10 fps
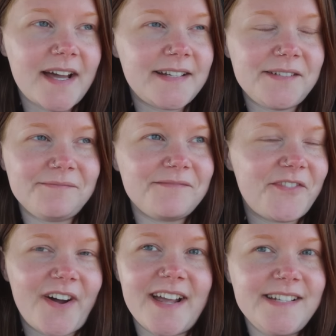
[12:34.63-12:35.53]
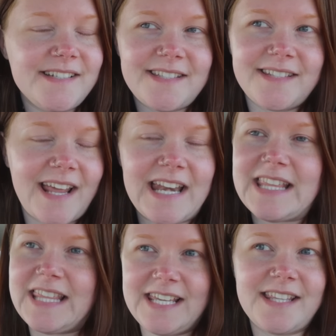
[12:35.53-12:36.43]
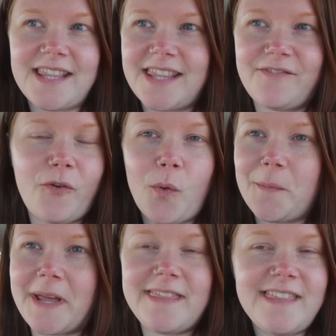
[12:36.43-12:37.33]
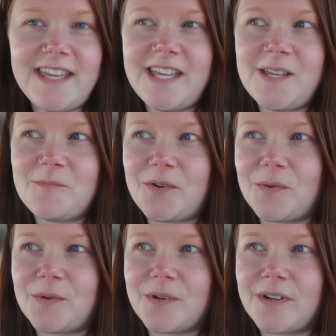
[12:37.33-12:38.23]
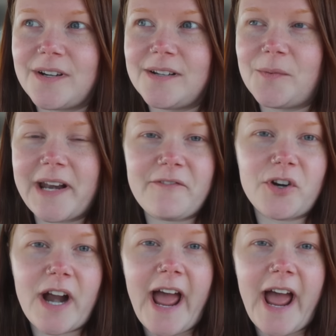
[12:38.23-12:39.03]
I didn't find anything for my theme or whatever.